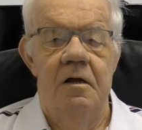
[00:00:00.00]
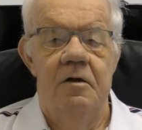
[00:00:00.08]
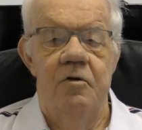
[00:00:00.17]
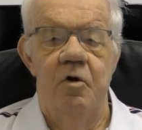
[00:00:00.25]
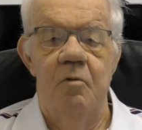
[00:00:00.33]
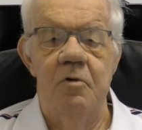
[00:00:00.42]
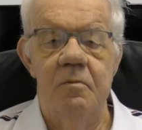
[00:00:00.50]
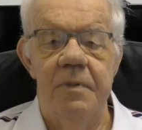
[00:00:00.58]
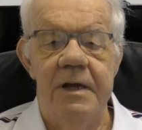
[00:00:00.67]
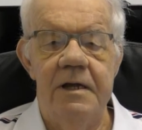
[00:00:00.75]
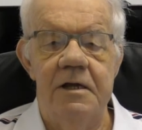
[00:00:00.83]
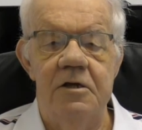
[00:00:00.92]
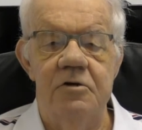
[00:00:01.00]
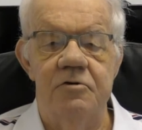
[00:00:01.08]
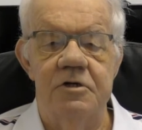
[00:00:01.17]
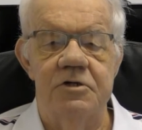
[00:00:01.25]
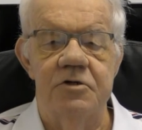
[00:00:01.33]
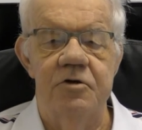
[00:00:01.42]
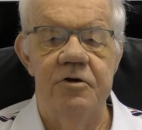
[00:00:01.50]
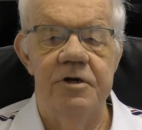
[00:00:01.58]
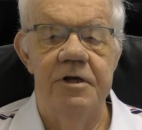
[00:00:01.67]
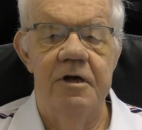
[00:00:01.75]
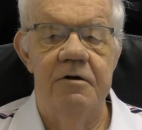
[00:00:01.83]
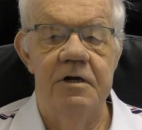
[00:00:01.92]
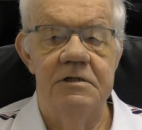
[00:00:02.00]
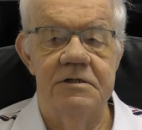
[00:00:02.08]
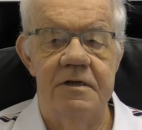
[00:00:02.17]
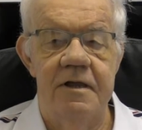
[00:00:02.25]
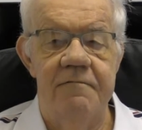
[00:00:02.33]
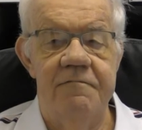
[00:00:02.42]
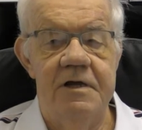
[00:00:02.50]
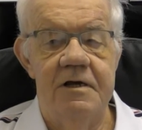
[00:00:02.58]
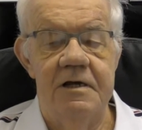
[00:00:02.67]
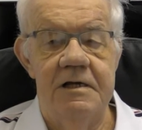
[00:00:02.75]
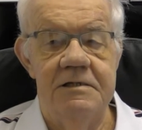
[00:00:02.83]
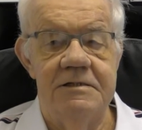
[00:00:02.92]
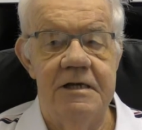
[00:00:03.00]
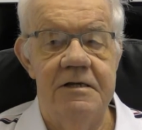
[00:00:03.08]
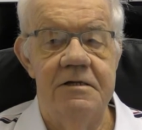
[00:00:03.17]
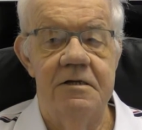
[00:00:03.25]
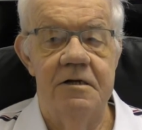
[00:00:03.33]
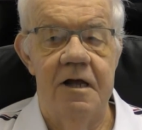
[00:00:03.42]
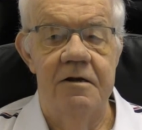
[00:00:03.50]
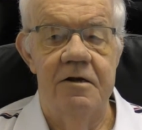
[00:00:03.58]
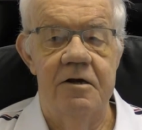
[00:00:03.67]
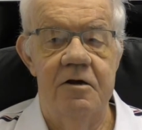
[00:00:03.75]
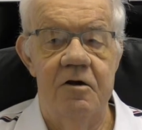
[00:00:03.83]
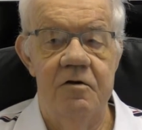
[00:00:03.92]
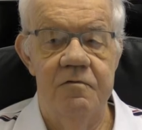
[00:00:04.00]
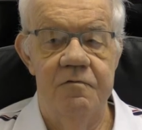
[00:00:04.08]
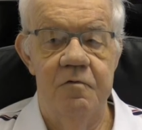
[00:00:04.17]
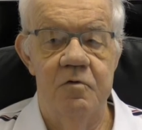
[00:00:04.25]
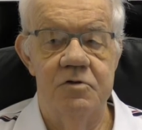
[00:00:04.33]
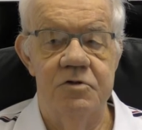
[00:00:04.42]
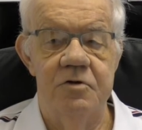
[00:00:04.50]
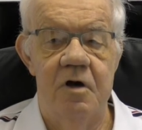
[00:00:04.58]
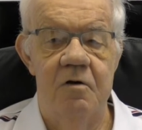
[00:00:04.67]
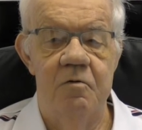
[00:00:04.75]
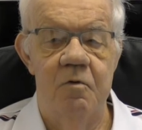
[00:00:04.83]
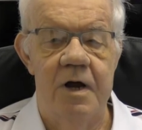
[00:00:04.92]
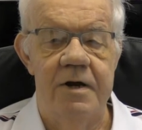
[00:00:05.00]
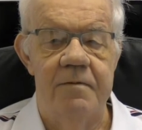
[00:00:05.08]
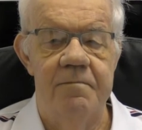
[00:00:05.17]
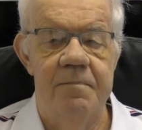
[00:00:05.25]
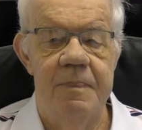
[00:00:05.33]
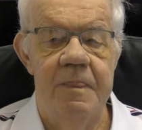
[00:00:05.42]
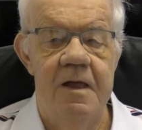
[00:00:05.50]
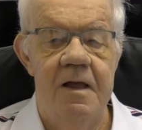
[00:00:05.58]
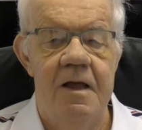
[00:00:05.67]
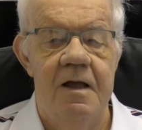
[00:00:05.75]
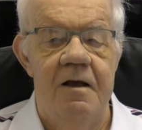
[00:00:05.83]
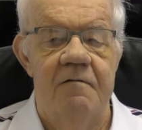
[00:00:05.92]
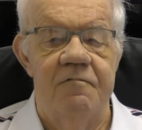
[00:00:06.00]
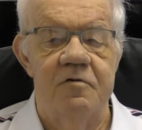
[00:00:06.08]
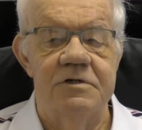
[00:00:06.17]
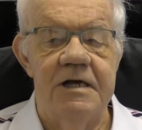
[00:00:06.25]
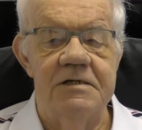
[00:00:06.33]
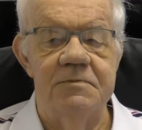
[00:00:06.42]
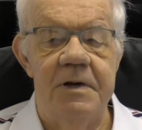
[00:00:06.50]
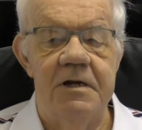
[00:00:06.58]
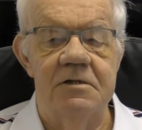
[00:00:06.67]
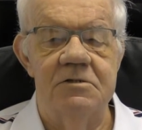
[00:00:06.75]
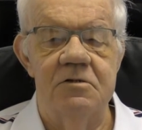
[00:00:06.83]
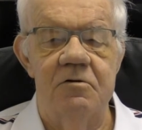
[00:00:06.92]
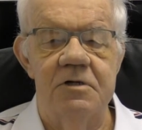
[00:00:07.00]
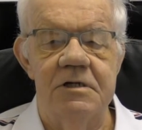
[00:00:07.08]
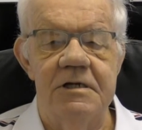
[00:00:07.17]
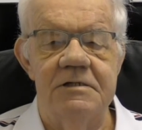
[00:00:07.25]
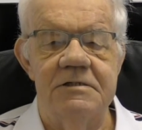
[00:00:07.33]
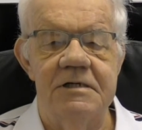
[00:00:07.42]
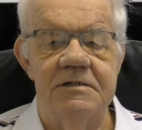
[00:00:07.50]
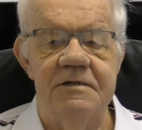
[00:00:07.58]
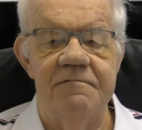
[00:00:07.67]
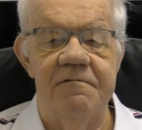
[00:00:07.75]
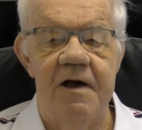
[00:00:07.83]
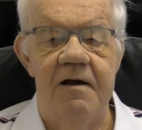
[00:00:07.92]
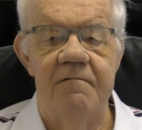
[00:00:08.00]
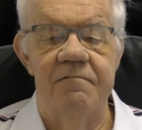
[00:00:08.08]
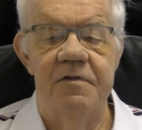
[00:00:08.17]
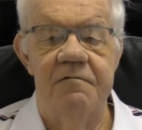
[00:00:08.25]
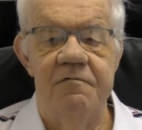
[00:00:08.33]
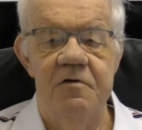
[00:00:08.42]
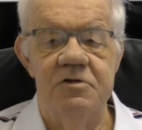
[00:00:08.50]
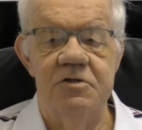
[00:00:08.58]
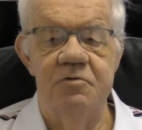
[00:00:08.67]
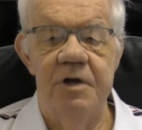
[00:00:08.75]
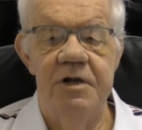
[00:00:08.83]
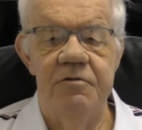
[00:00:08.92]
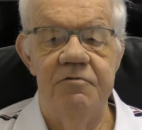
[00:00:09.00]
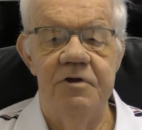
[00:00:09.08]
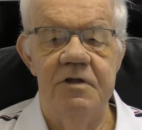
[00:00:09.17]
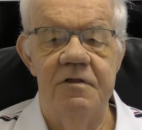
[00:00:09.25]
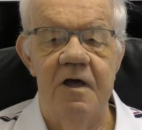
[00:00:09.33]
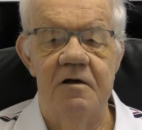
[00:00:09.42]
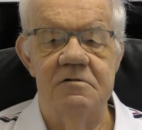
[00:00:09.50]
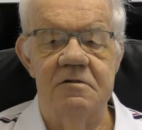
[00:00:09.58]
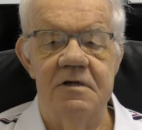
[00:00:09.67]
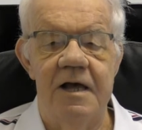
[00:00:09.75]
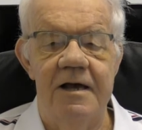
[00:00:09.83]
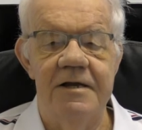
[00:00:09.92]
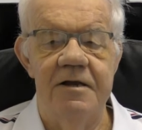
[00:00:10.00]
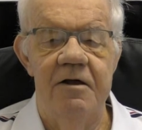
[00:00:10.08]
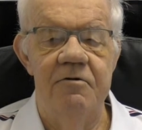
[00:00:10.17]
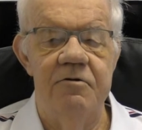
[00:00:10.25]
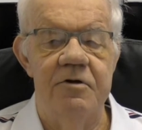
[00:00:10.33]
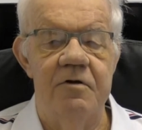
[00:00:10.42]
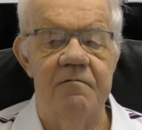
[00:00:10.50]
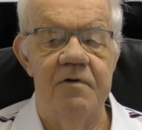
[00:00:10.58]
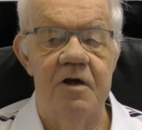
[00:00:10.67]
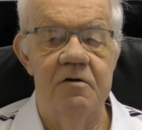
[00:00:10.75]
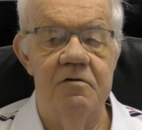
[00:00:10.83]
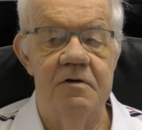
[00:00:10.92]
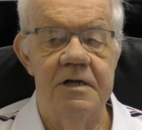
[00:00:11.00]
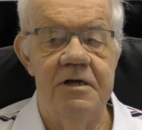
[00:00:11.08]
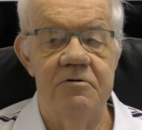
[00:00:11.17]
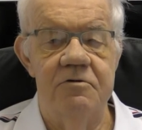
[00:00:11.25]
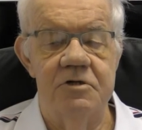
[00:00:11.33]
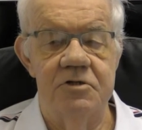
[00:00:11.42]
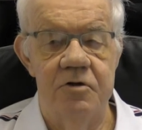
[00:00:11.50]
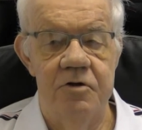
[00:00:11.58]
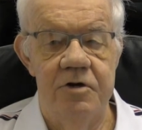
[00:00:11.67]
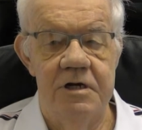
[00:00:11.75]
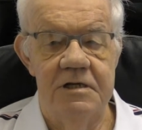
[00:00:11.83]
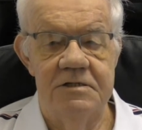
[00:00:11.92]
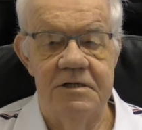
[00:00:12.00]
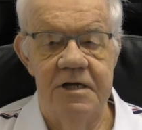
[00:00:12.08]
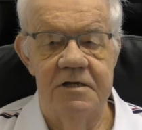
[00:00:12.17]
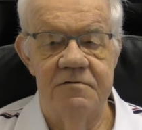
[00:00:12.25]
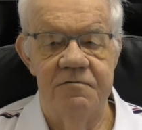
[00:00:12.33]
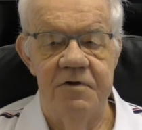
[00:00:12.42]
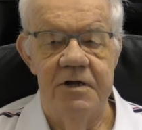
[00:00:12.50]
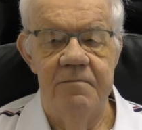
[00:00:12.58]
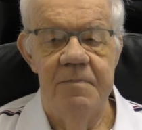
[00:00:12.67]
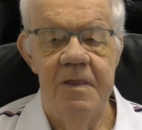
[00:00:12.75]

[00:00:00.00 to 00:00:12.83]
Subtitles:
Normal bank interest earned here in South Africa is entered under Code 4201. For taxpayers not yet 65, the first 23,800 of local interest earned is tax-free.